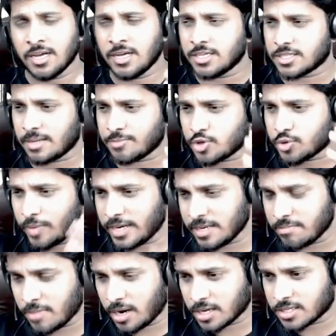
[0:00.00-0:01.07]
some 20
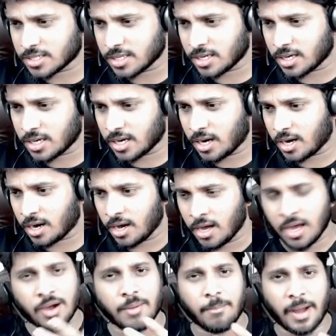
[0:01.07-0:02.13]
marks
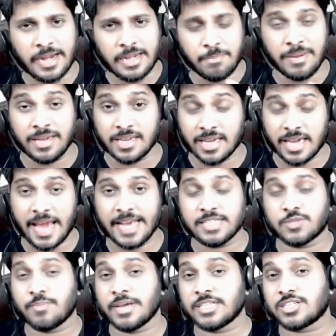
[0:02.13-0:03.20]
might be
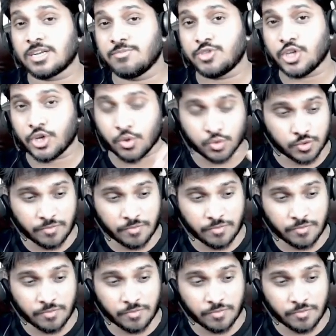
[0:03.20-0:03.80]
case-based MCQs.